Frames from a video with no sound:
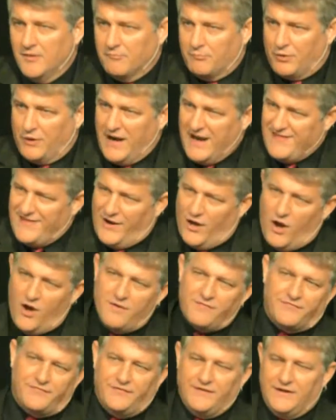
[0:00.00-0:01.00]
Pray that
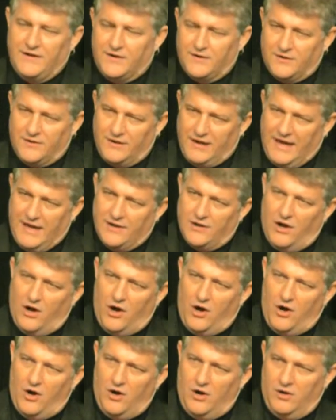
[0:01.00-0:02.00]
all fear and
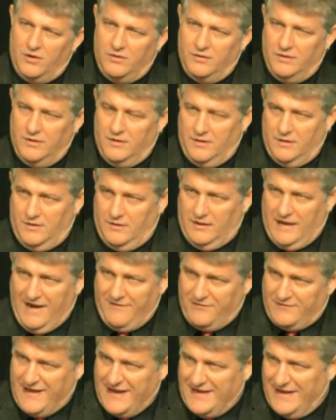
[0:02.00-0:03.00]
all
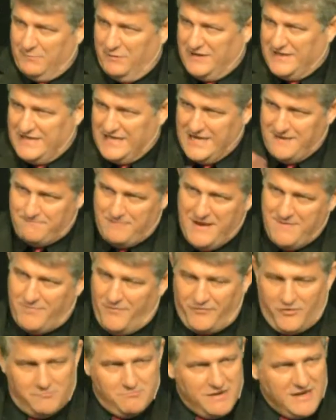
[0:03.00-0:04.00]
everything that would keep people
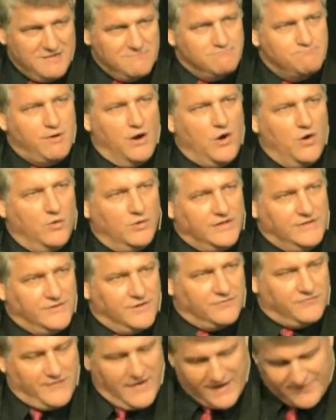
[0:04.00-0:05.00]
from being bold in
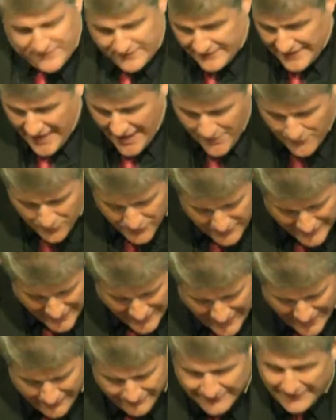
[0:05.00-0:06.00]
their faith, that they would, that,
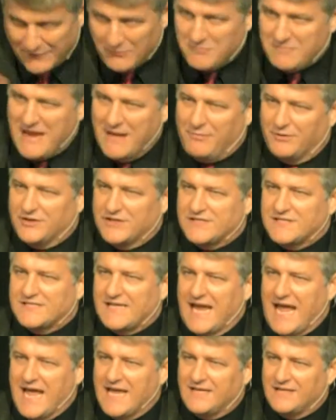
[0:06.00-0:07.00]
uh, they would be able to
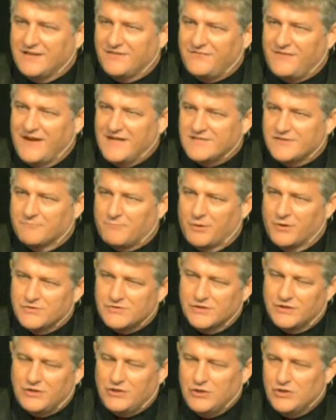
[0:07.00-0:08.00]
stand in the face of
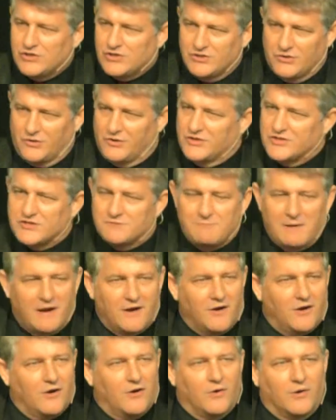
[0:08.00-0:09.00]
persecution or
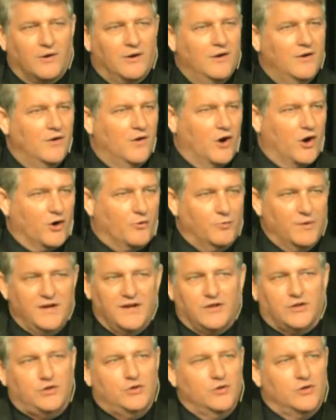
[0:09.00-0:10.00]
despair or, or
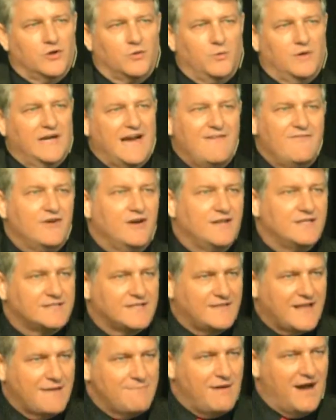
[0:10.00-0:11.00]
ridicule or whatever it is
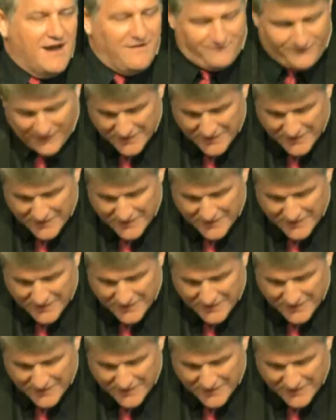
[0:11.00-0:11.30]
that they might